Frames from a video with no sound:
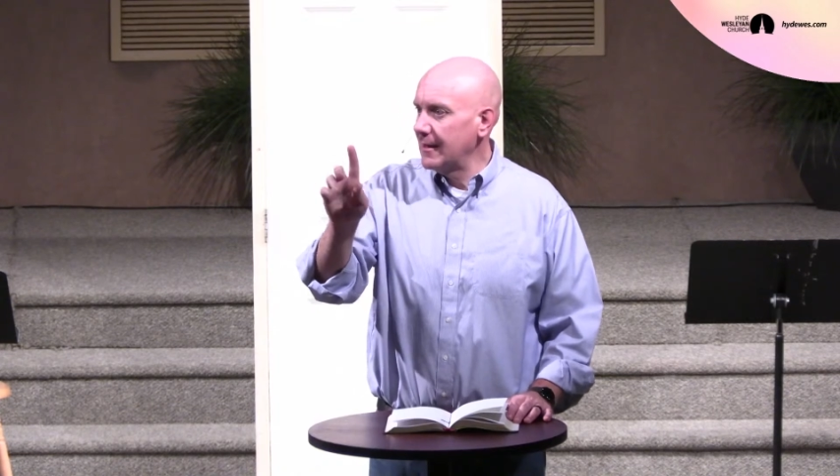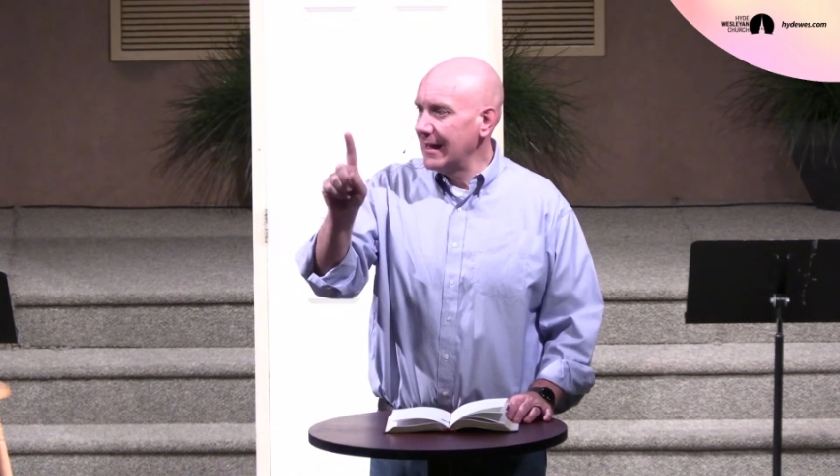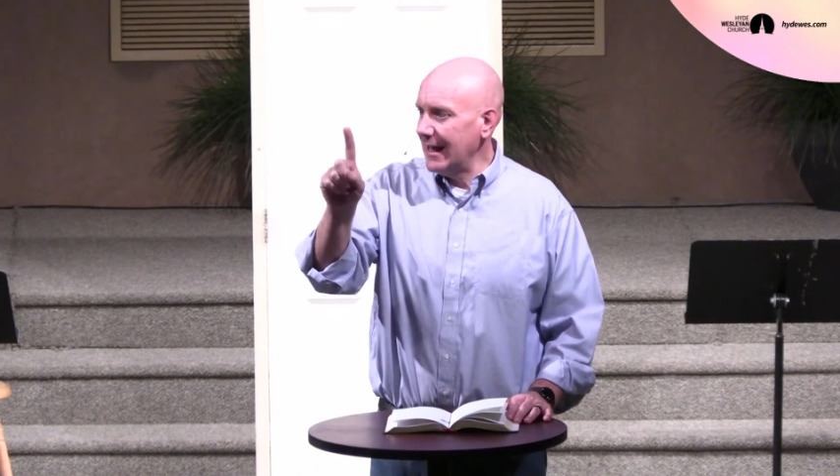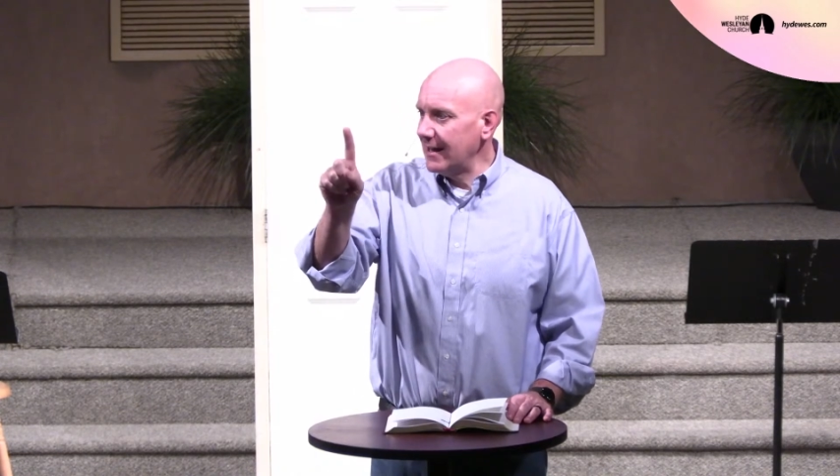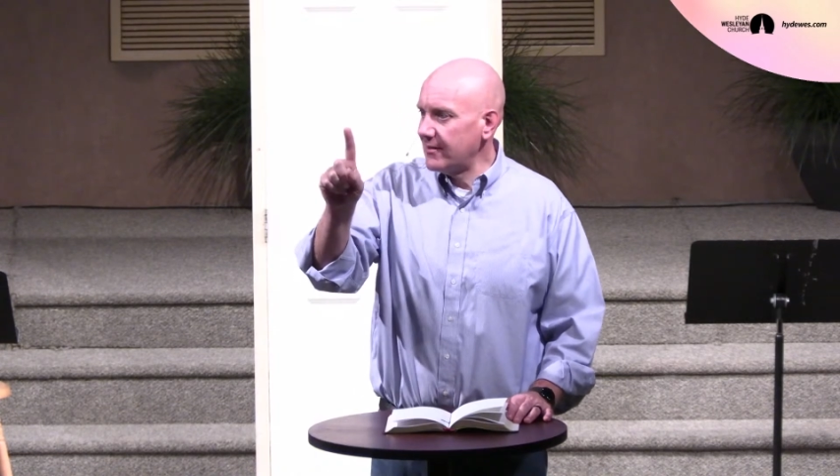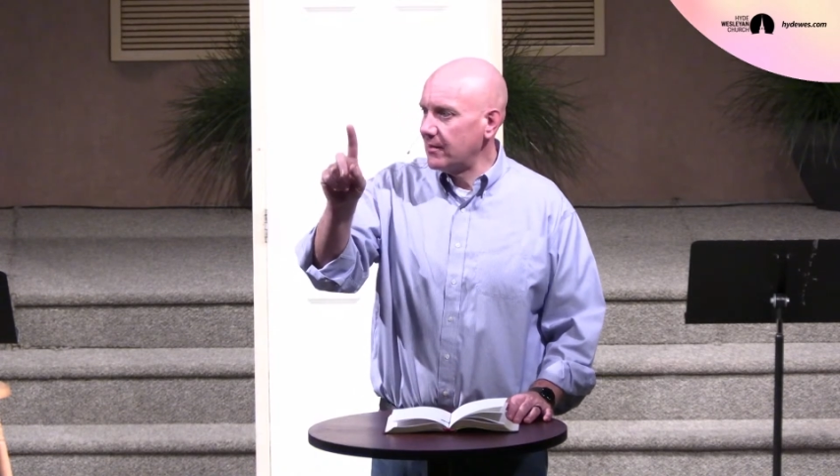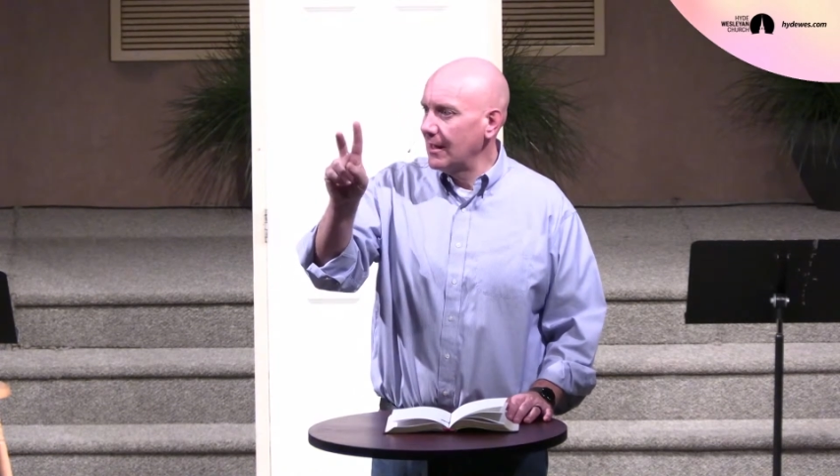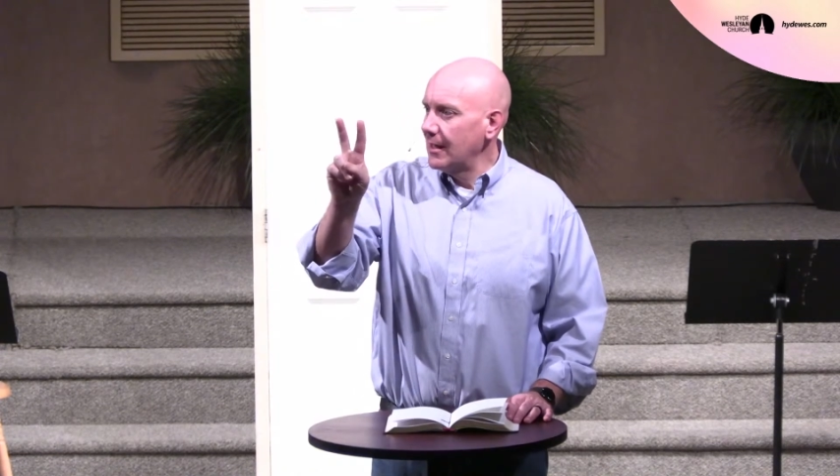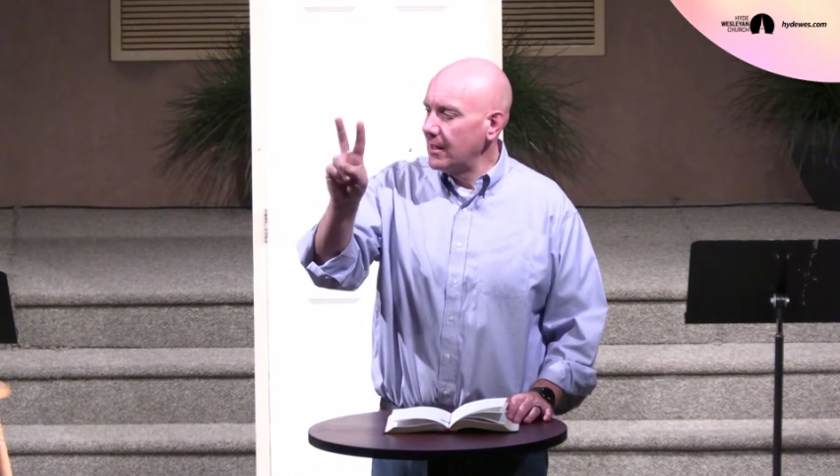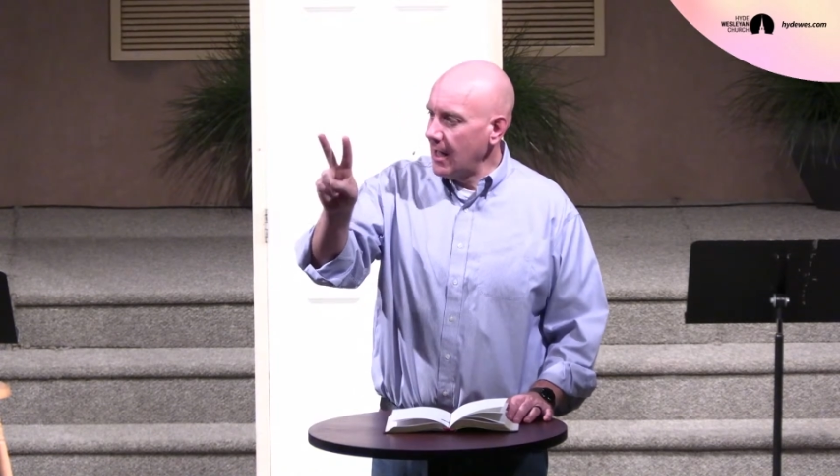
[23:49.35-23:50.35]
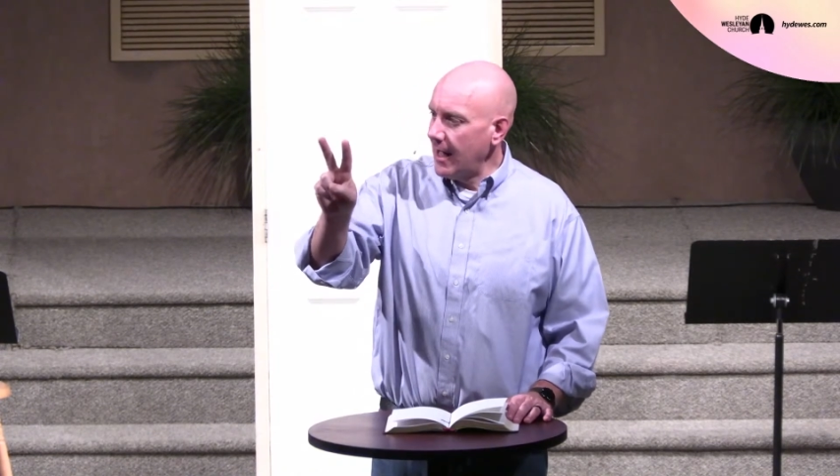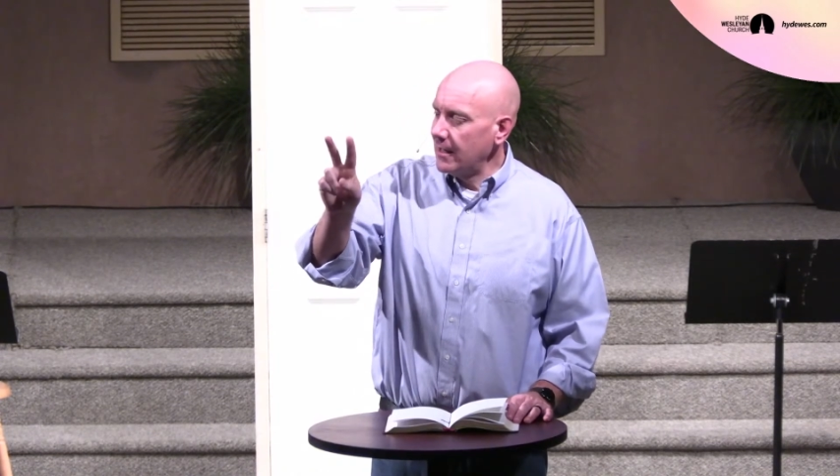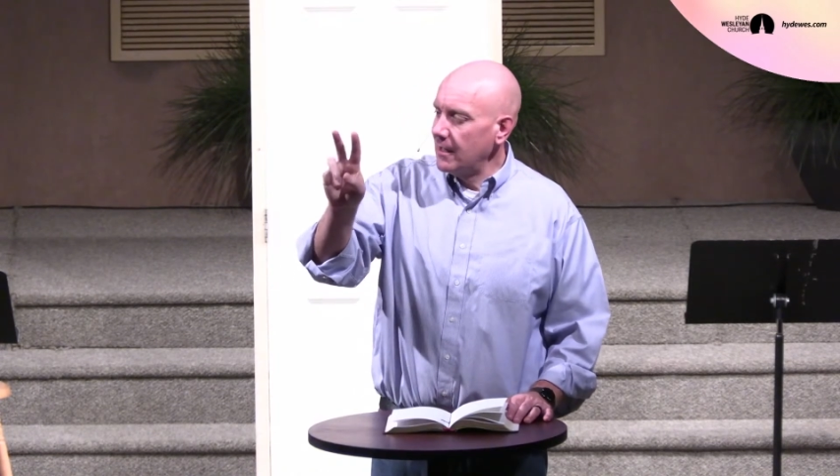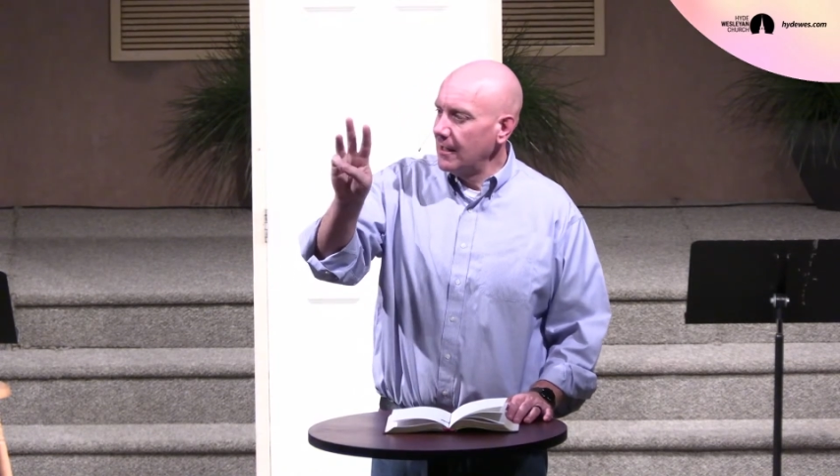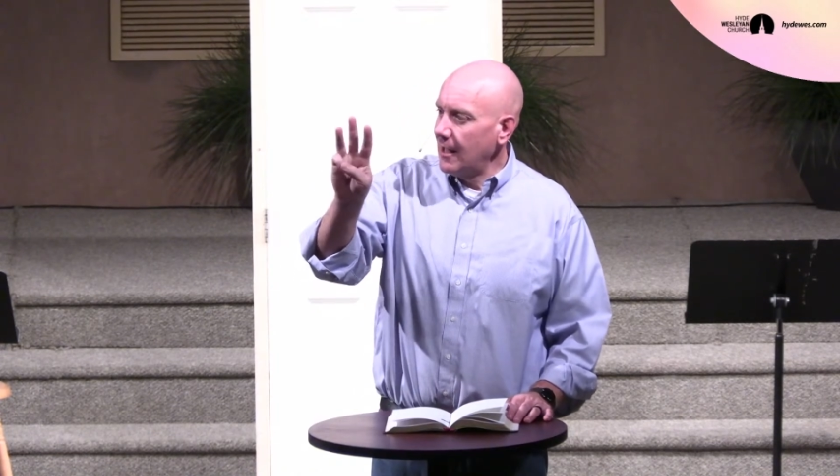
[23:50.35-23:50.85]
It's not
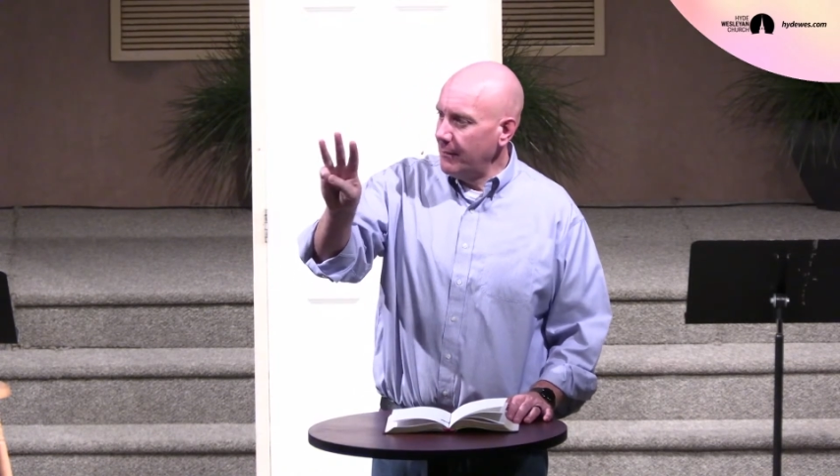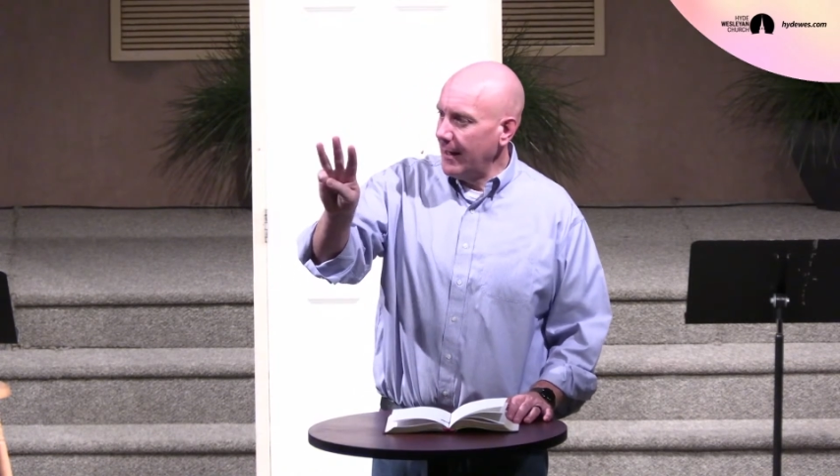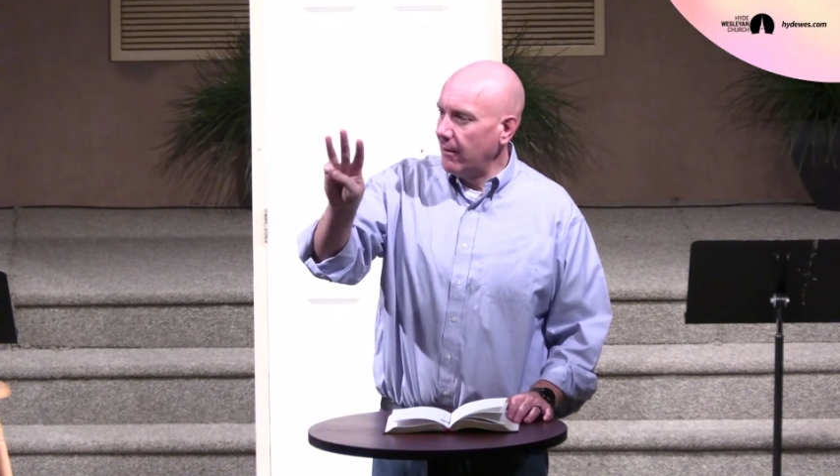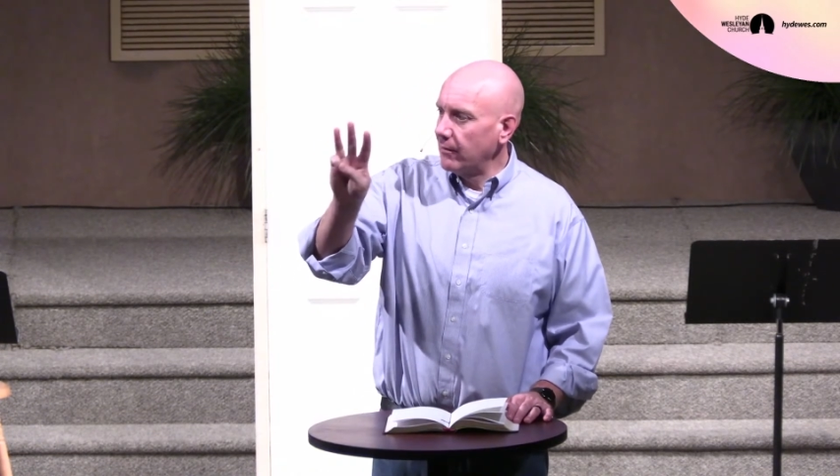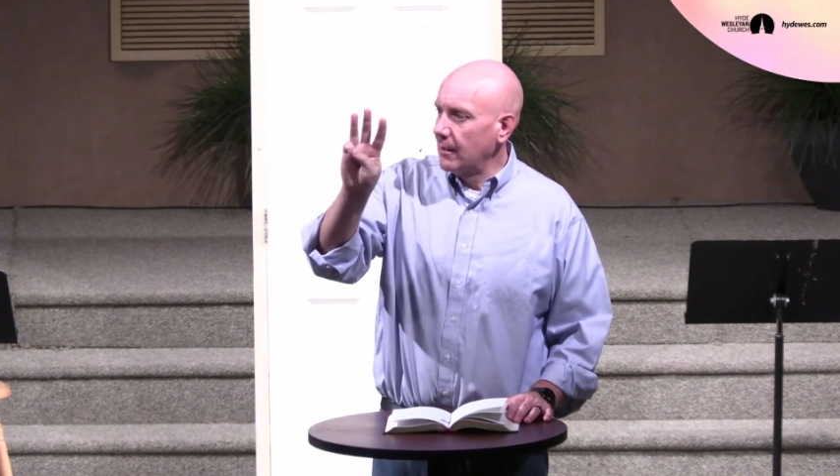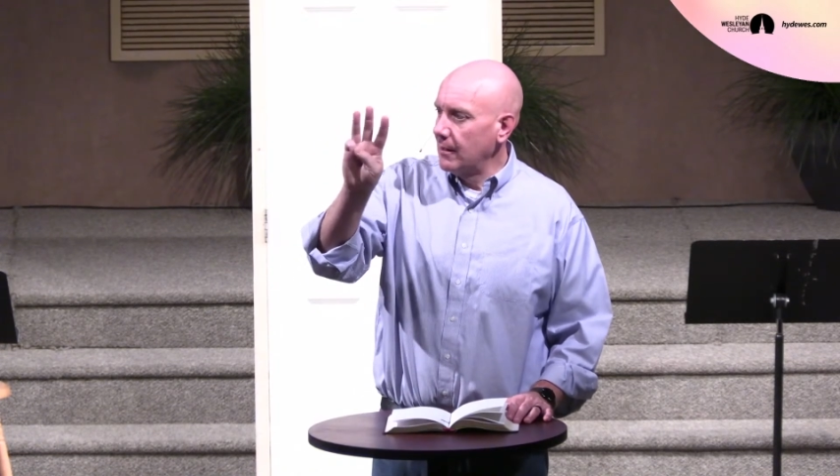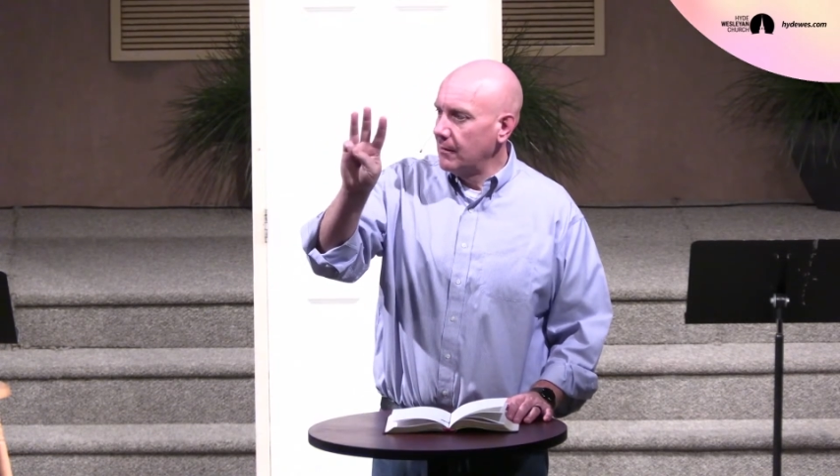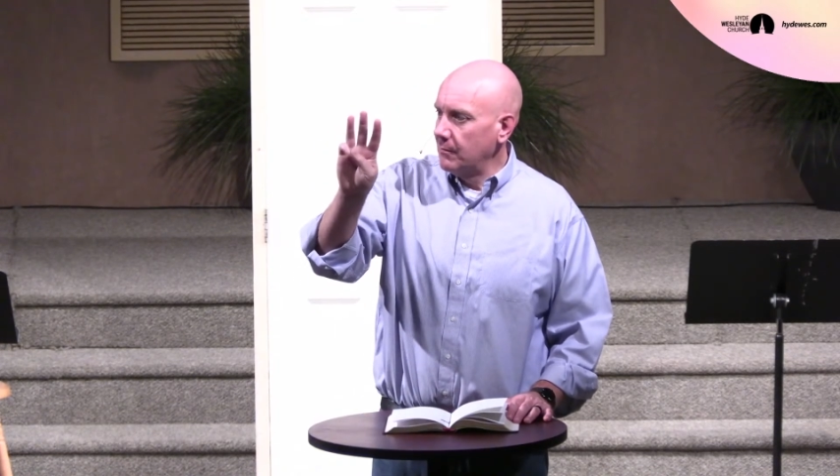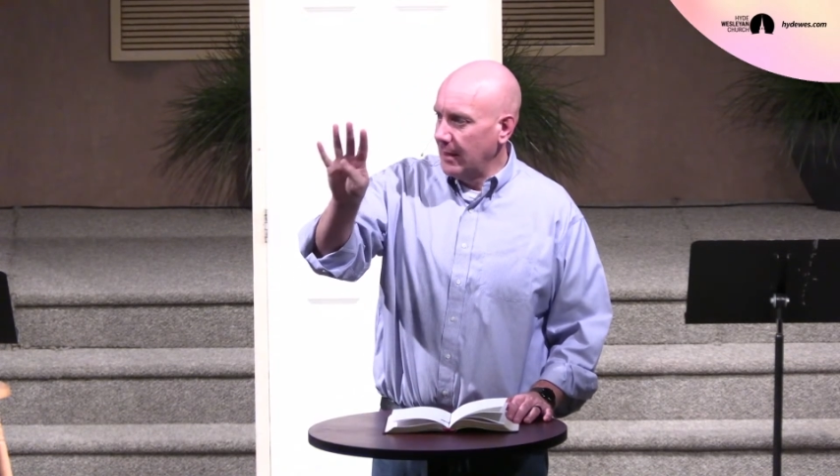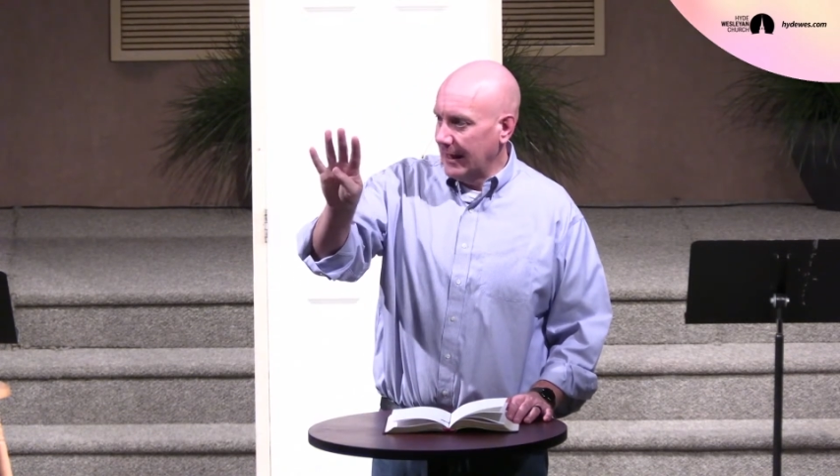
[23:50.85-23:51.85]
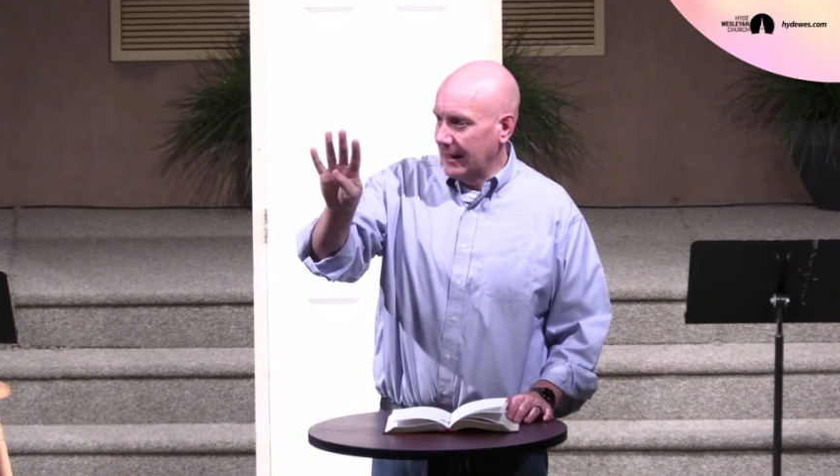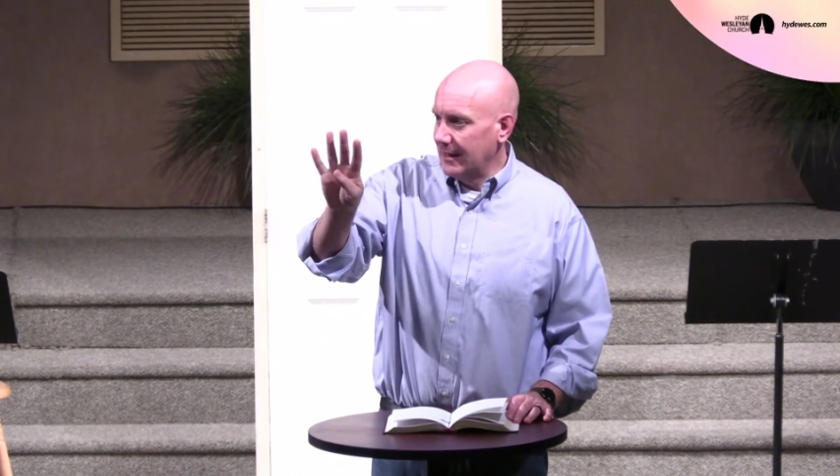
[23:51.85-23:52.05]
about me.